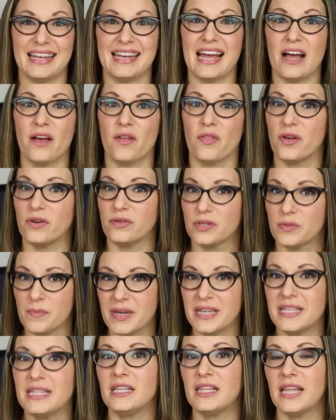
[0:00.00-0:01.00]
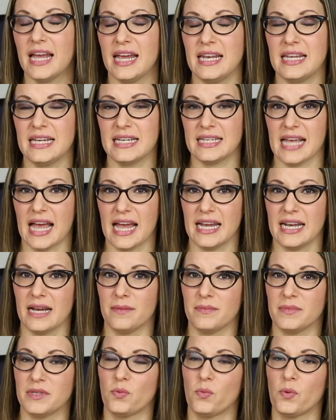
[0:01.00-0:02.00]
Now, those miscellaneous
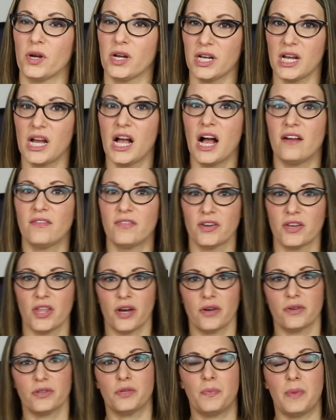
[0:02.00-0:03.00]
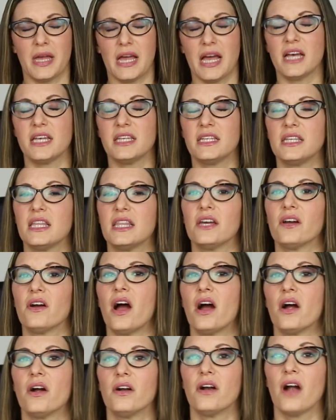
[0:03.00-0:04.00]
items, we're gonna cover those because
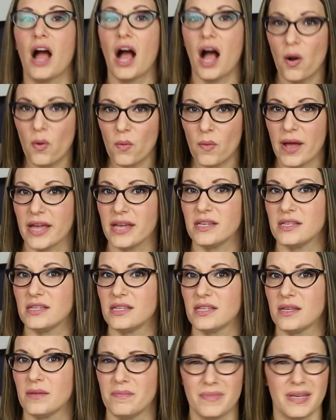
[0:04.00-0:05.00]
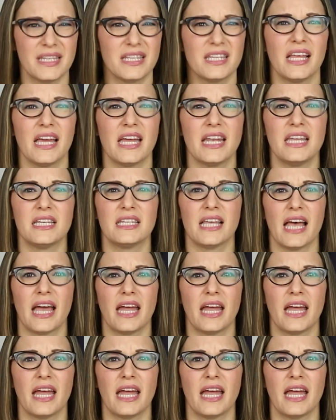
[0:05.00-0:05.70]
there are always miscellaneous